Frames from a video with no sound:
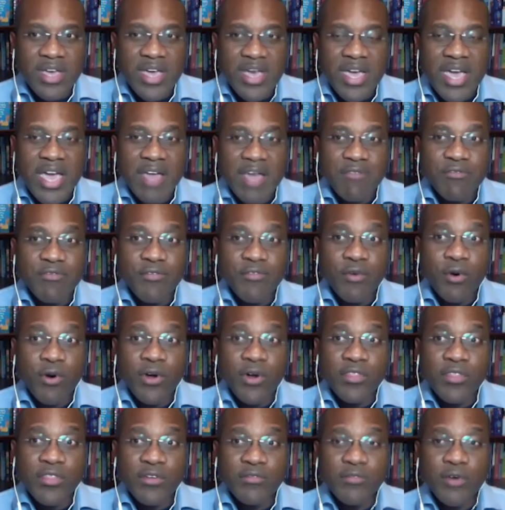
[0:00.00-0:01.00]
And
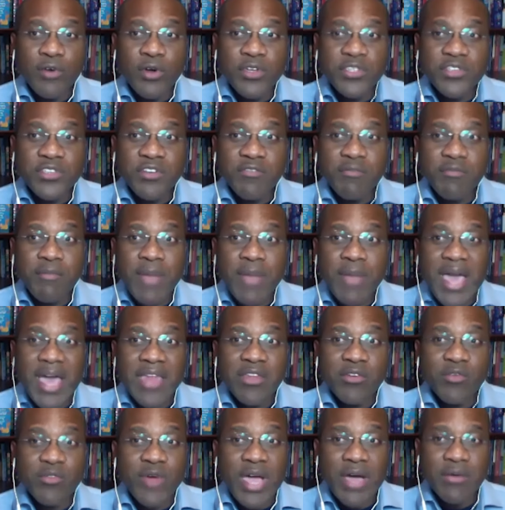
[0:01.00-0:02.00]
four, the voice of man
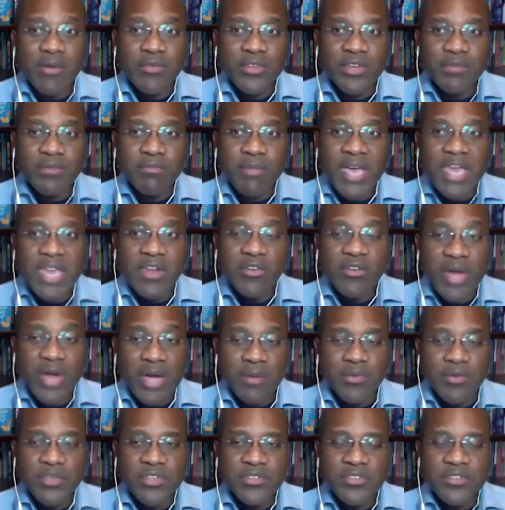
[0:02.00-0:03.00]
around, men
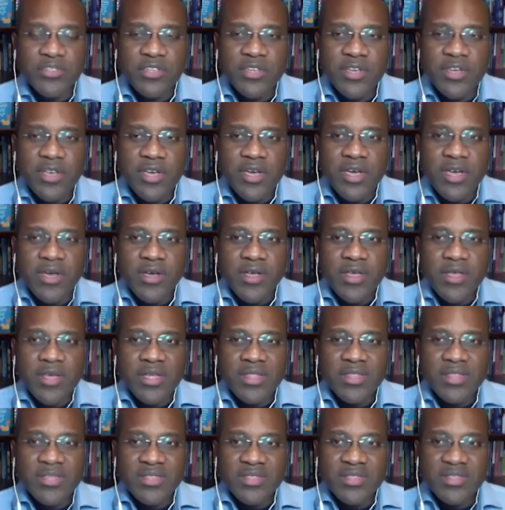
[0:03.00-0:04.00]
around us.
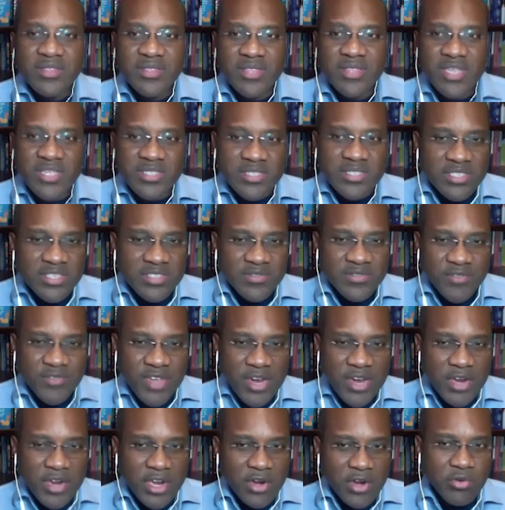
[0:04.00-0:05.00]
This is
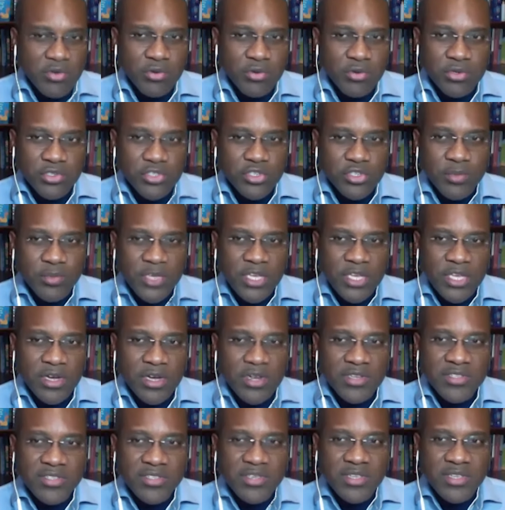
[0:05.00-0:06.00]
very crucial
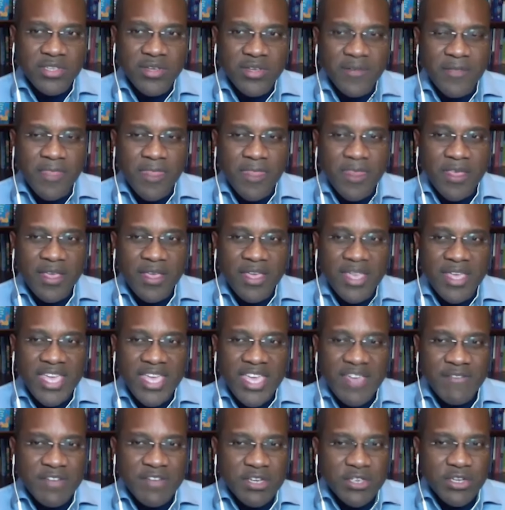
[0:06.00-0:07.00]
because
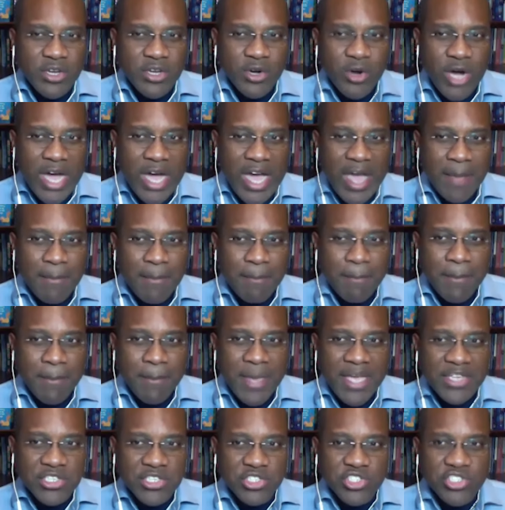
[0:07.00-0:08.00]
even though I
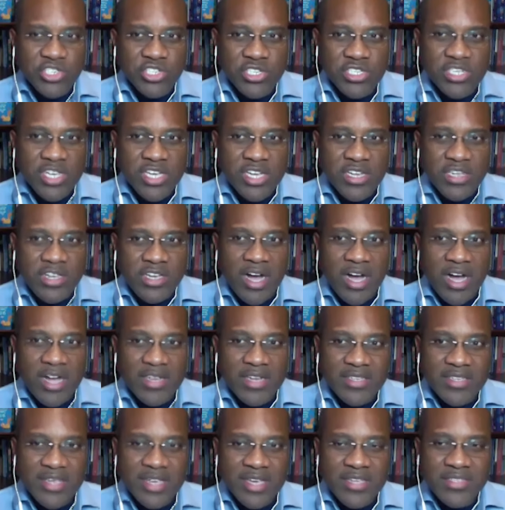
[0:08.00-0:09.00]
mentioned that
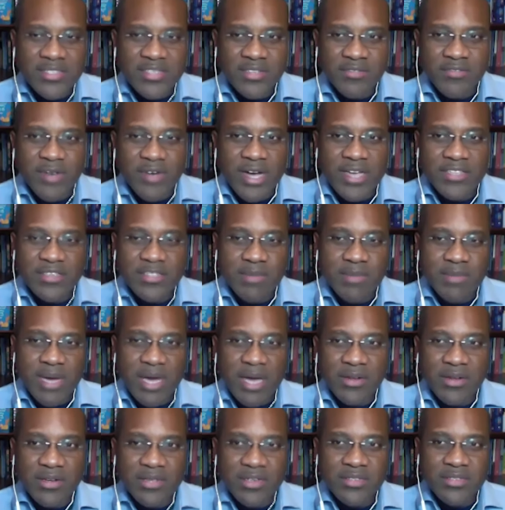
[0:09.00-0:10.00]
God testifies
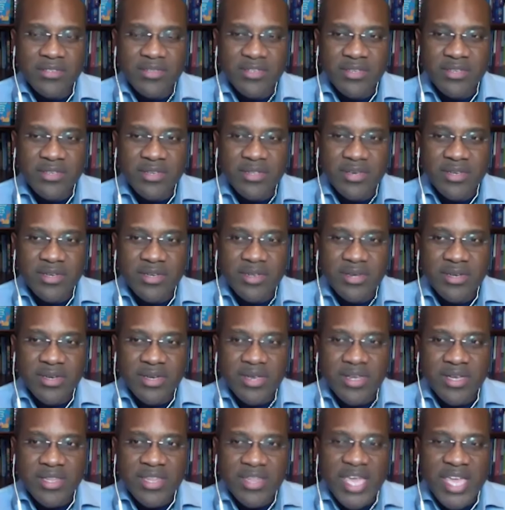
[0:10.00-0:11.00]
about us,
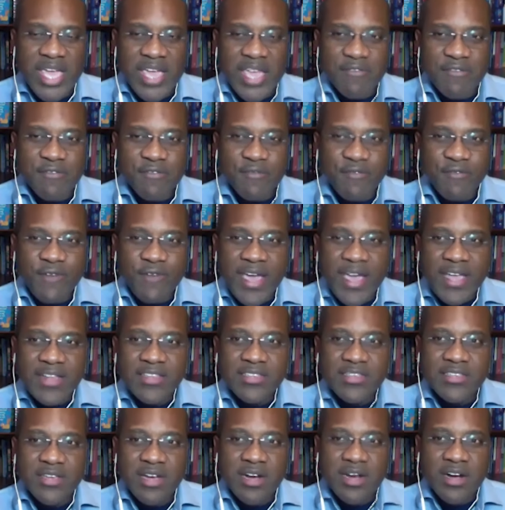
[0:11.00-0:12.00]
the
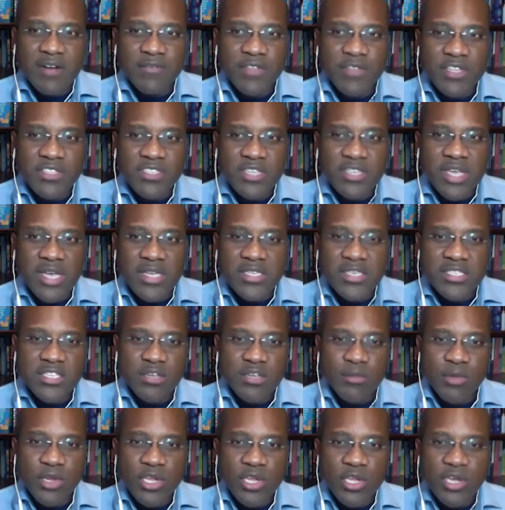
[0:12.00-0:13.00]
effect of the
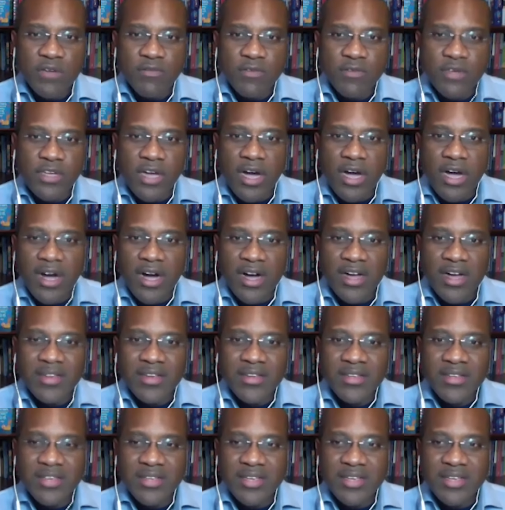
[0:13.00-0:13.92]
testimony of God